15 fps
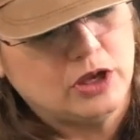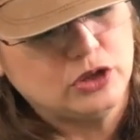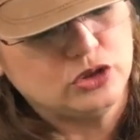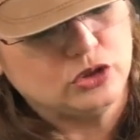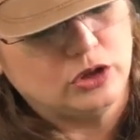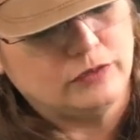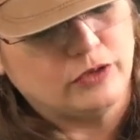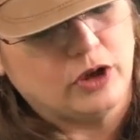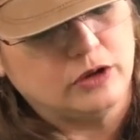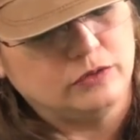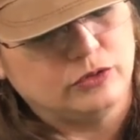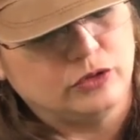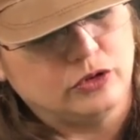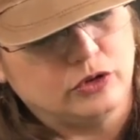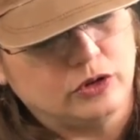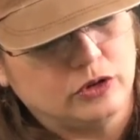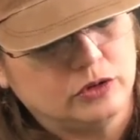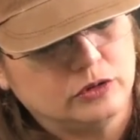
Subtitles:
I should have gone for the